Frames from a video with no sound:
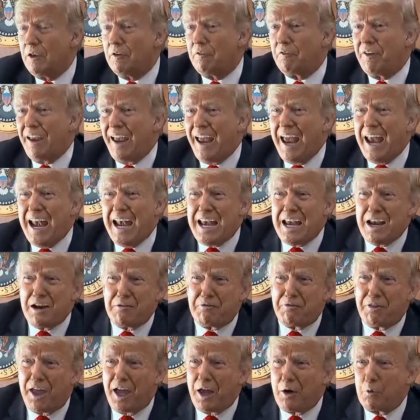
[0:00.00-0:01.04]
If any
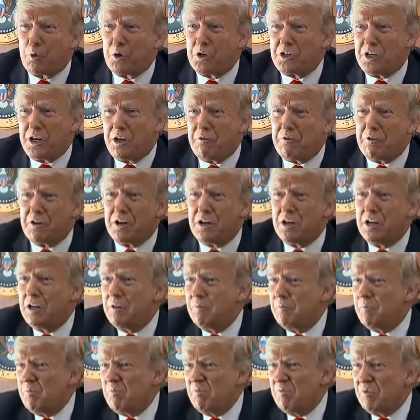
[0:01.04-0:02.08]
of that was even,
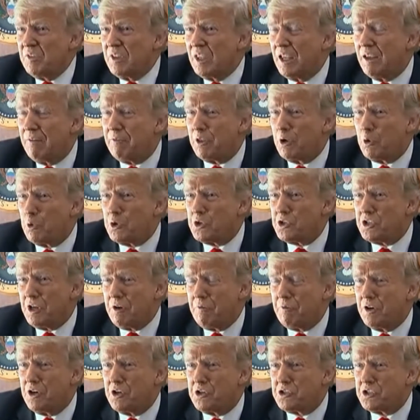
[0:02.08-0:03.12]
if there was
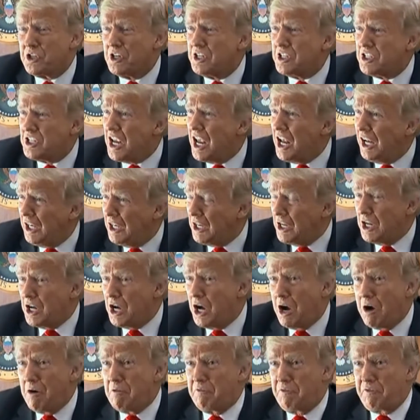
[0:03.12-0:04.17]
even a scintilla
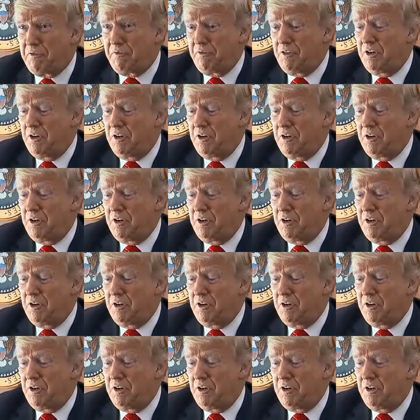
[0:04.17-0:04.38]
of